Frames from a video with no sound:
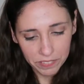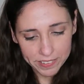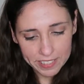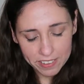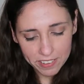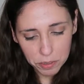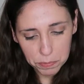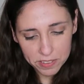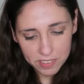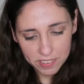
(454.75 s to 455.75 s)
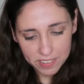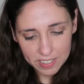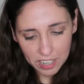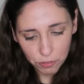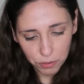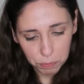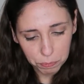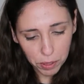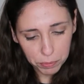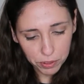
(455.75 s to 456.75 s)
This classic biscuit snack from
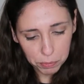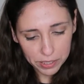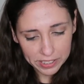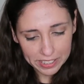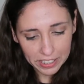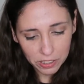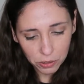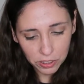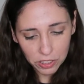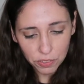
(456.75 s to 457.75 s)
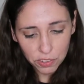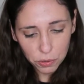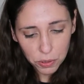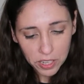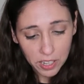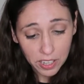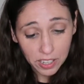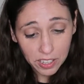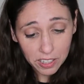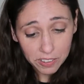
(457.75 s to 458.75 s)
popular brand Glico gives you
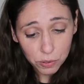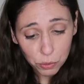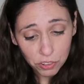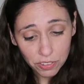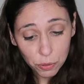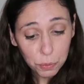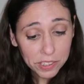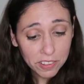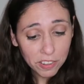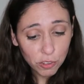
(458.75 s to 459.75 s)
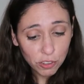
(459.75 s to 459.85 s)
a sweet